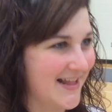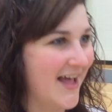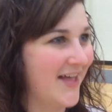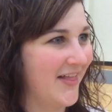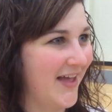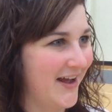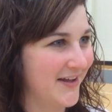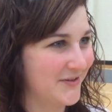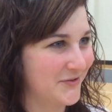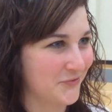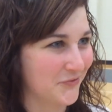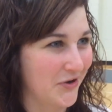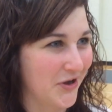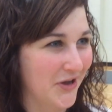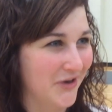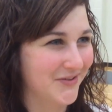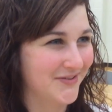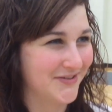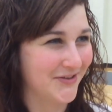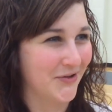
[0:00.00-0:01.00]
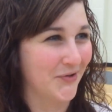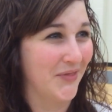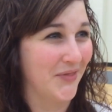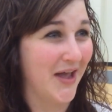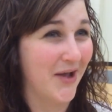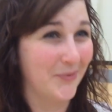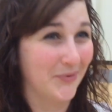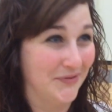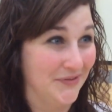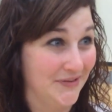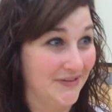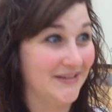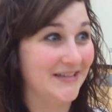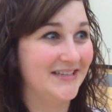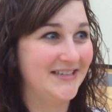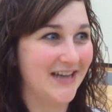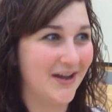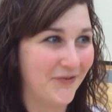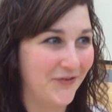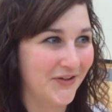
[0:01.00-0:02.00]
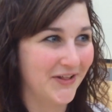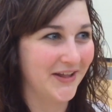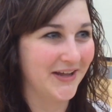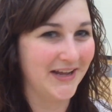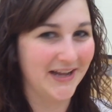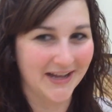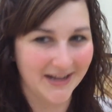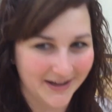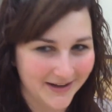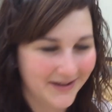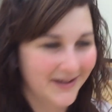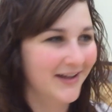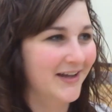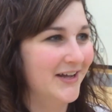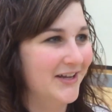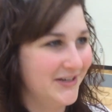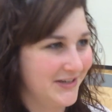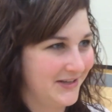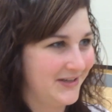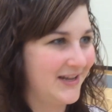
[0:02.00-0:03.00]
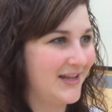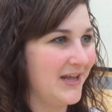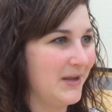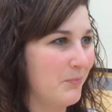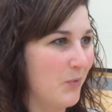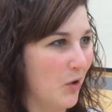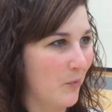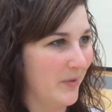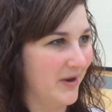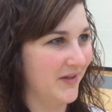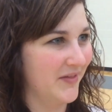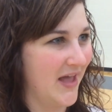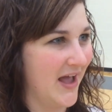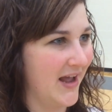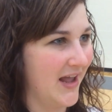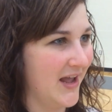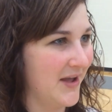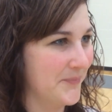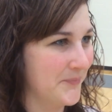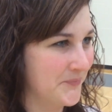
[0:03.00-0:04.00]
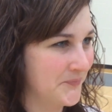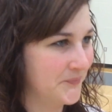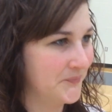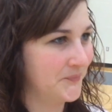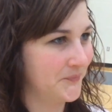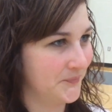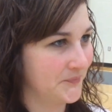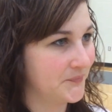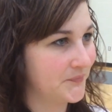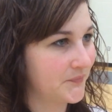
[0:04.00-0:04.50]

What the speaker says: that last run. So that was definitely a key moment of that game.